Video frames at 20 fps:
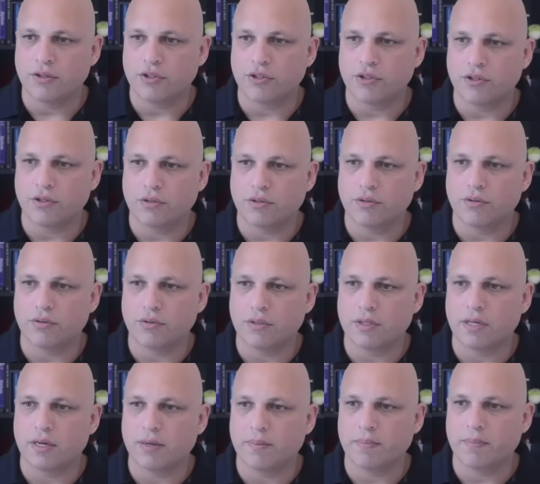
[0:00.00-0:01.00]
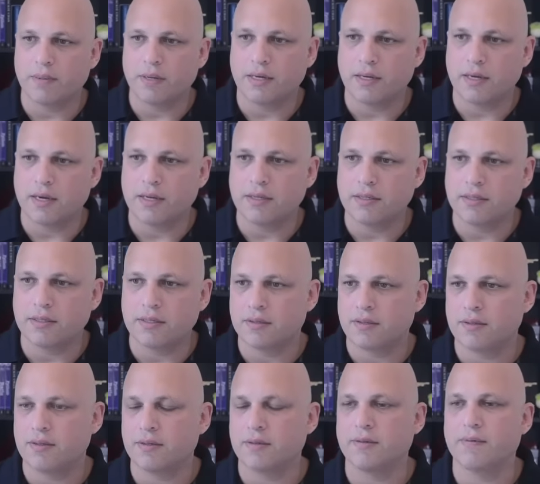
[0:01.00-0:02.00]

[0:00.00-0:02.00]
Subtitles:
Show duplicates.